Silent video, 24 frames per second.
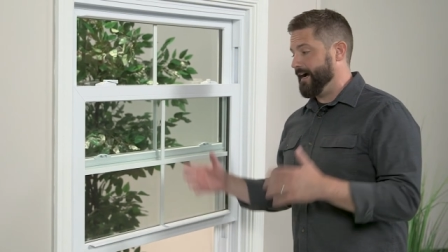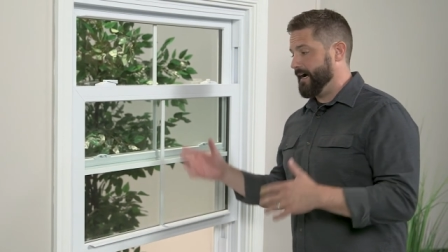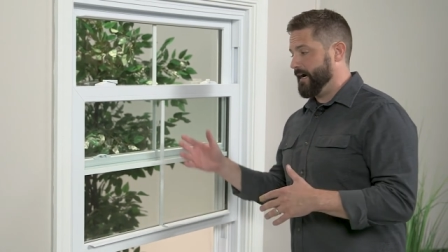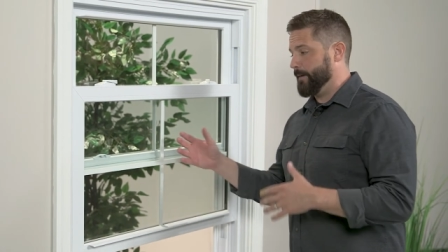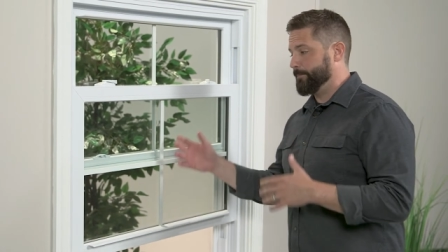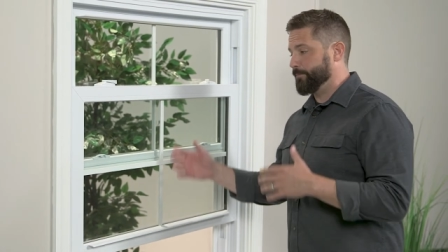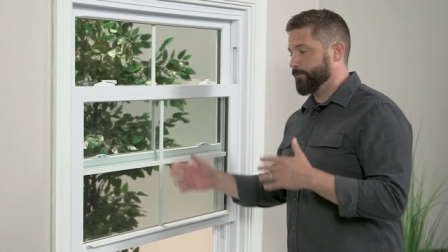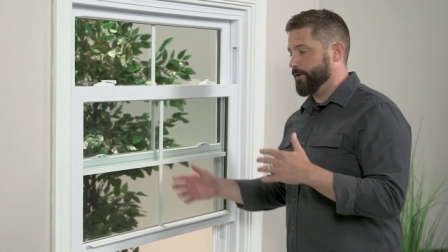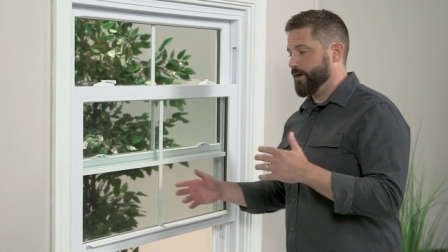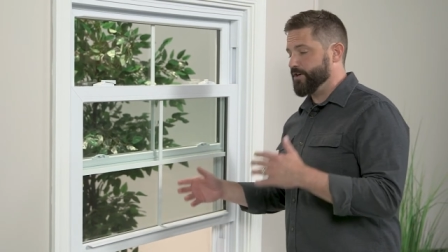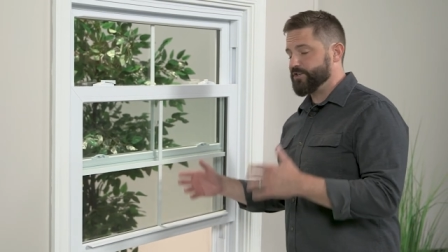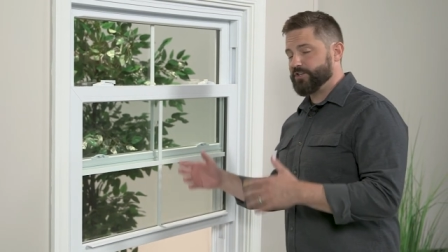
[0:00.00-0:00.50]

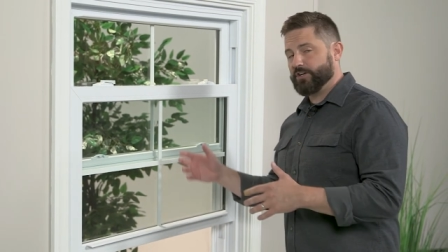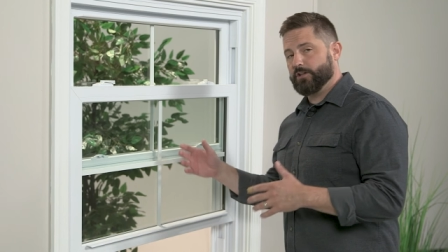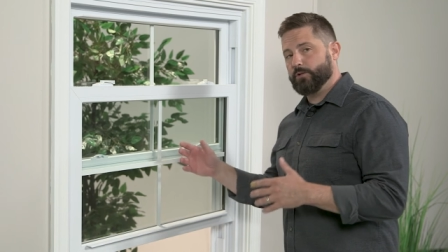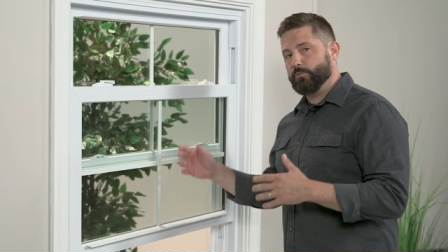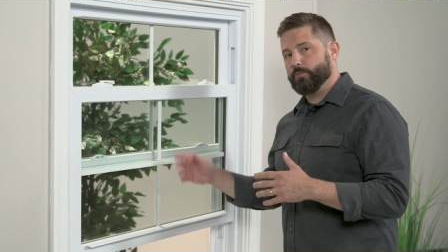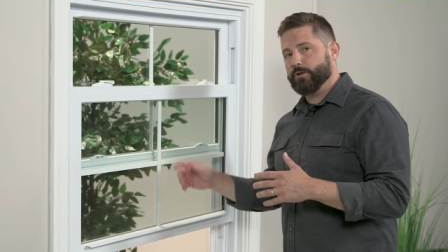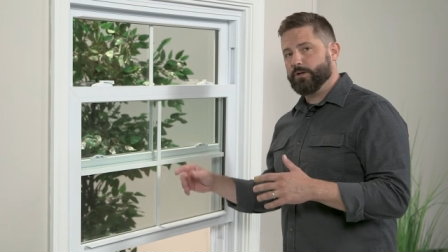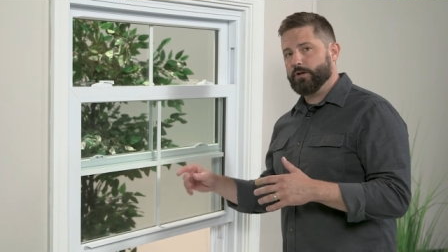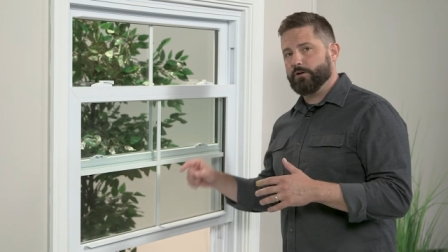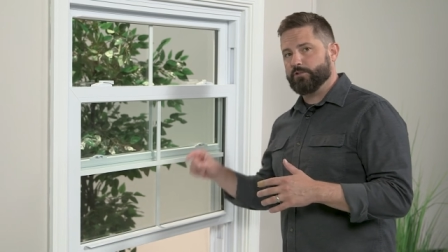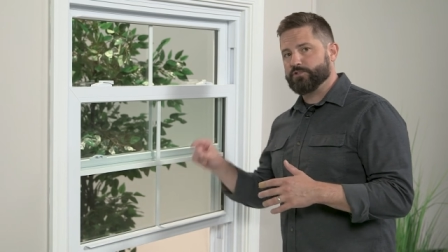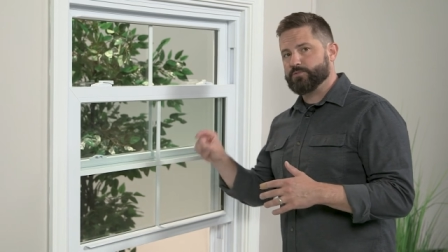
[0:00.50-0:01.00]
operation of the
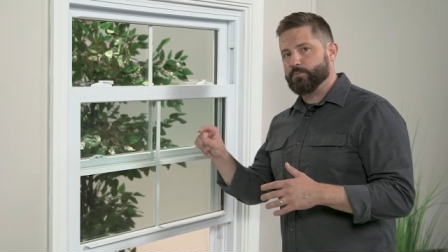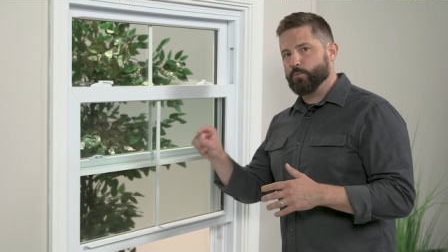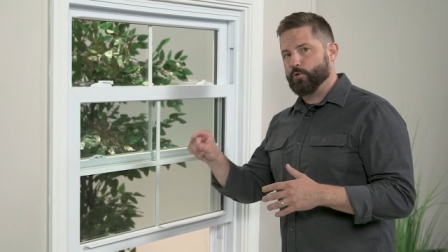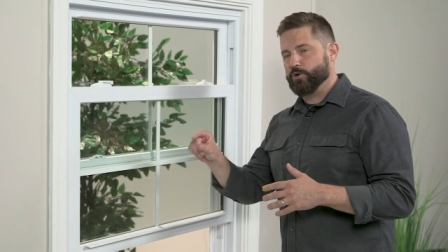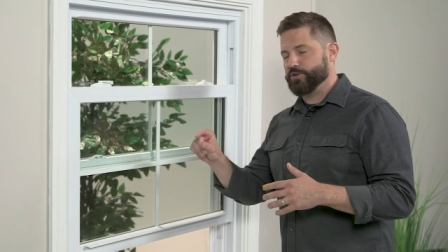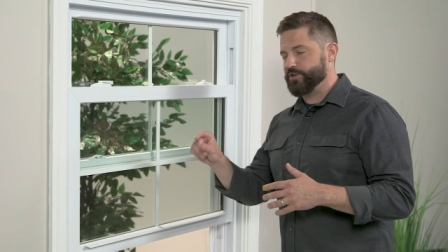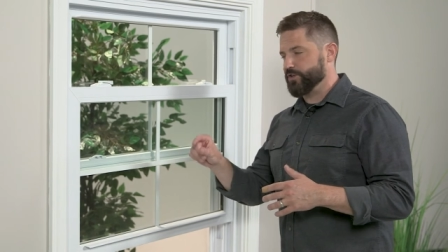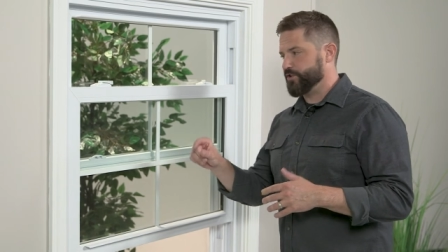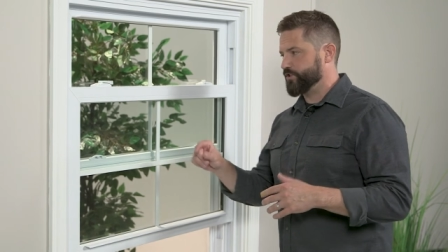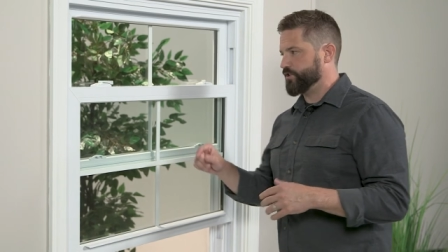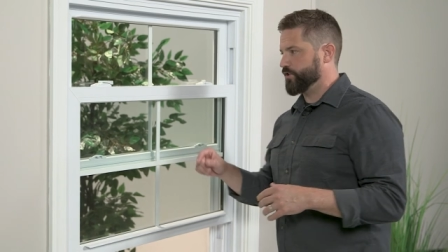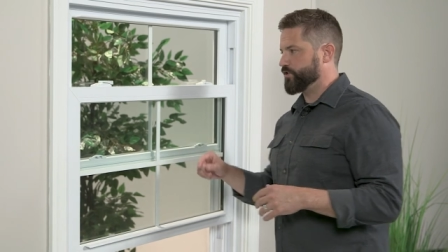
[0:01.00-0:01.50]
window. It's more
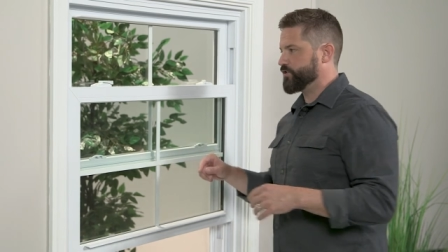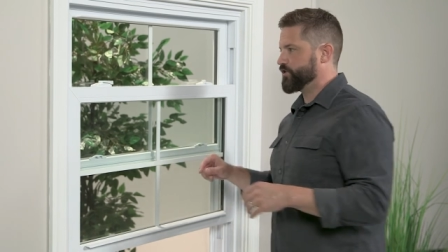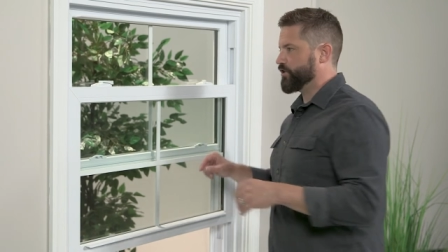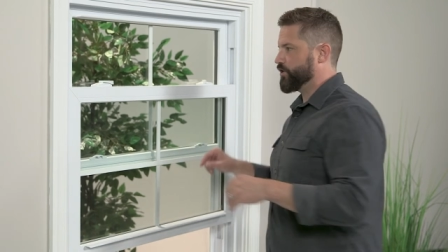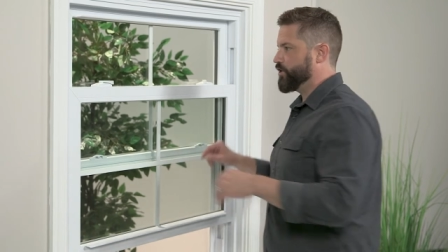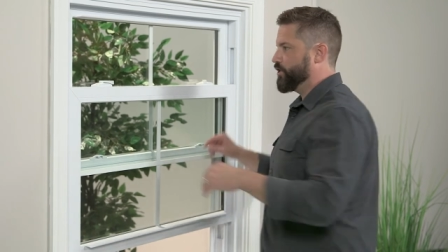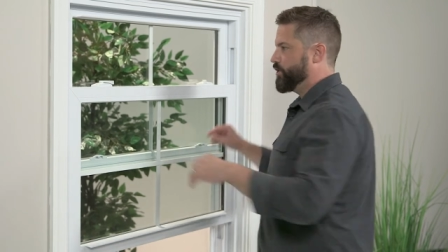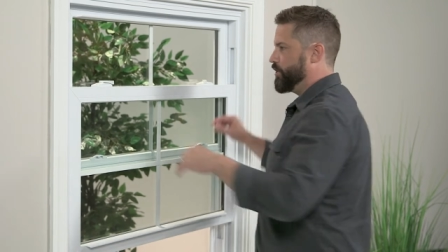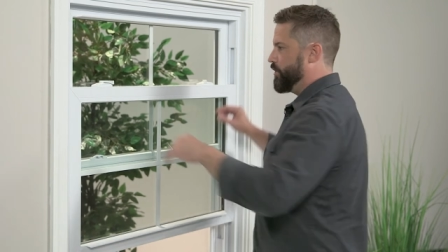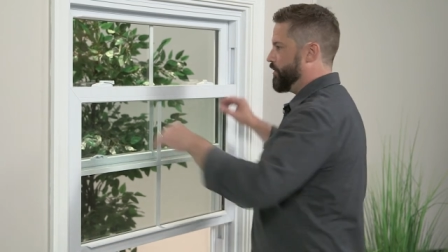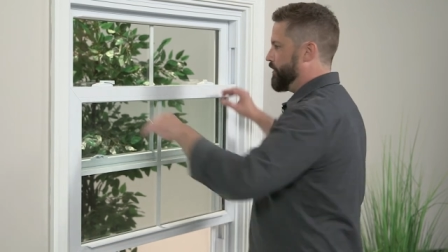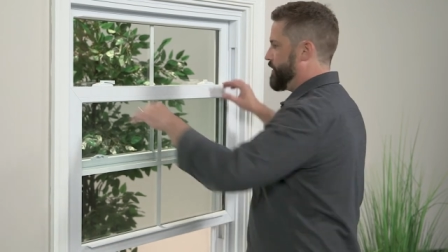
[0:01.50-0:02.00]
just a
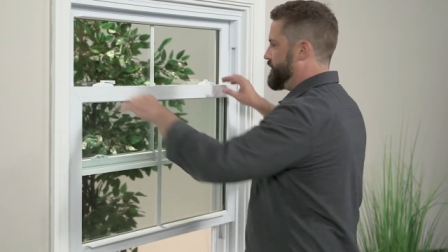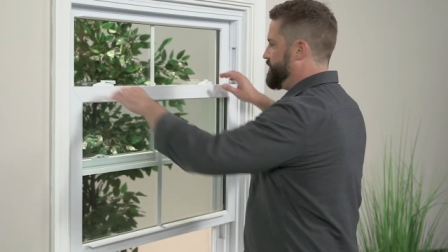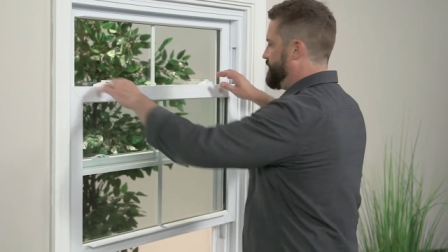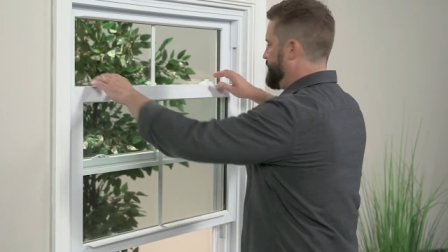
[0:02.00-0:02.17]
security